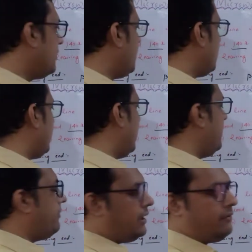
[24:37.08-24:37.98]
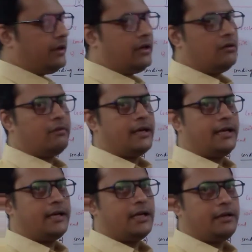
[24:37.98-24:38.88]
25 into
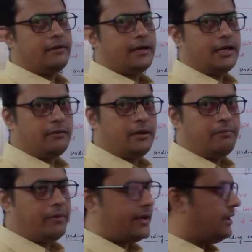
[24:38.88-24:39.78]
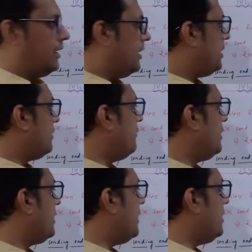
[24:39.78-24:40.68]
180 divided by pi, you will
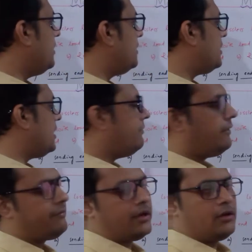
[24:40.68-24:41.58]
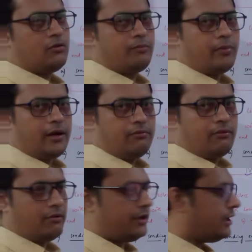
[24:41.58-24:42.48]
get
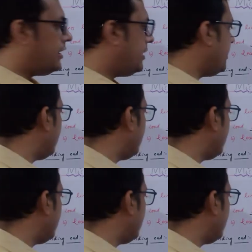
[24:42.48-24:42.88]
352.4 degree.